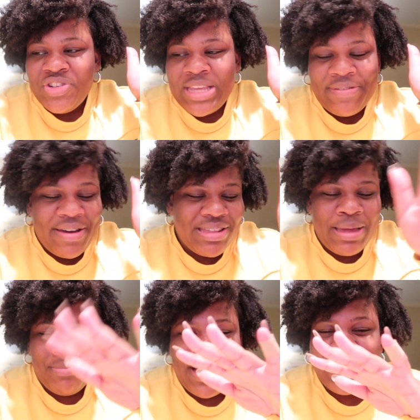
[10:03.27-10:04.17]
just have
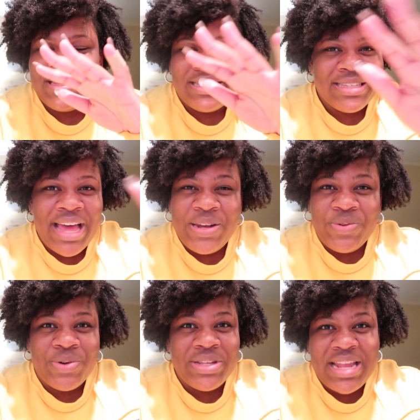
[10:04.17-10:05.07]
everything planned and
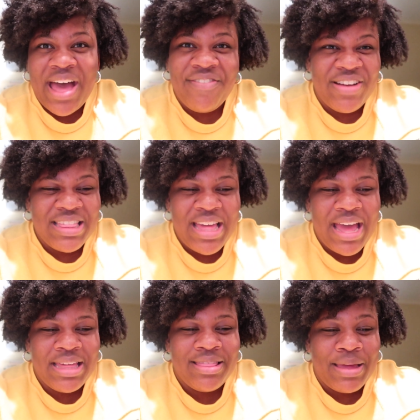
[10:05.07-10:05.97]
scheduled and
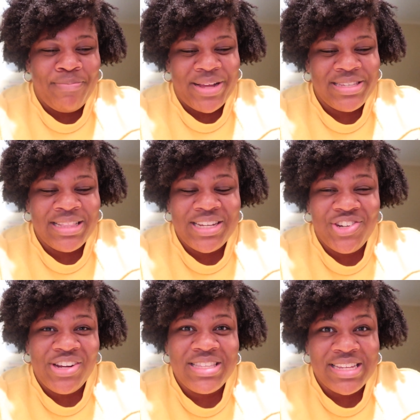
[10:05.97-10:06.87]
everything like basically
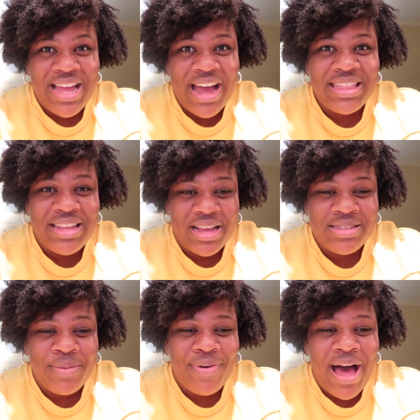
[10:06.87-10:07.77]
treat tonight the next
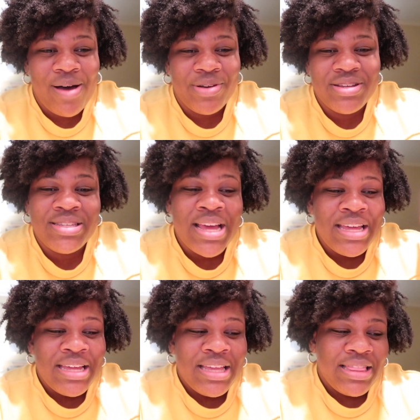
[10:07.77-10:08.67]
couple hours
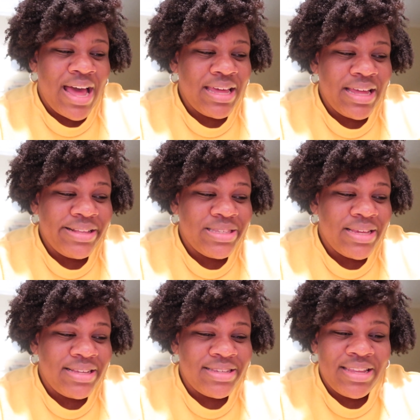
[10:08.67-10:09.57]
like it's
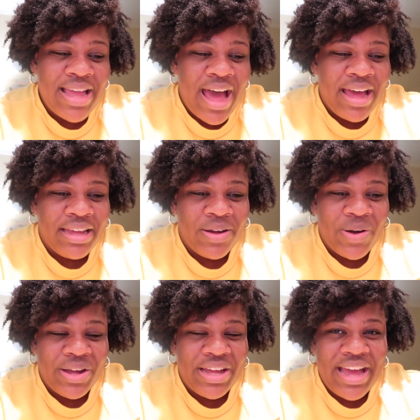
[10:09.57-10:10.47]
a Sunday
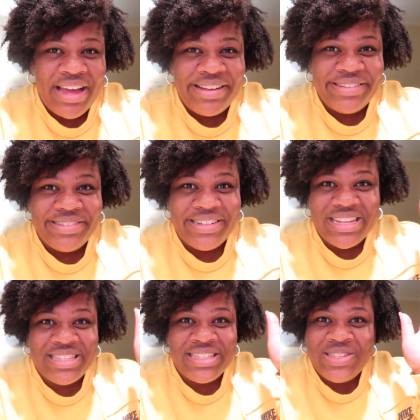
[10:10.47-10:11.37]
and
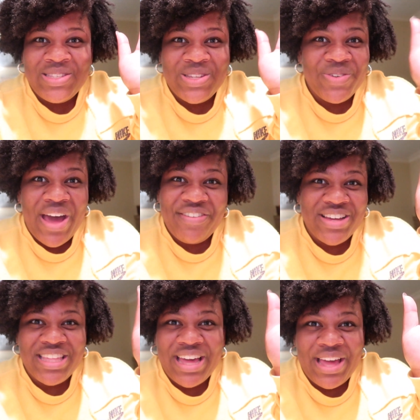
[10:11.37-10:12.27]
just do
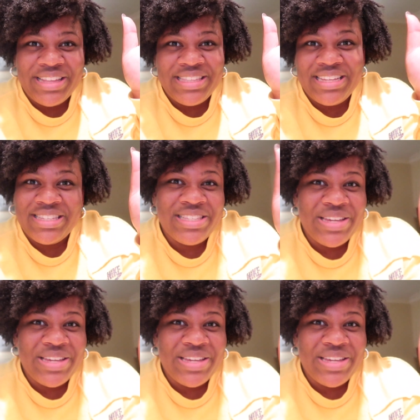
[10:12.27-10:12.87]
everything I need to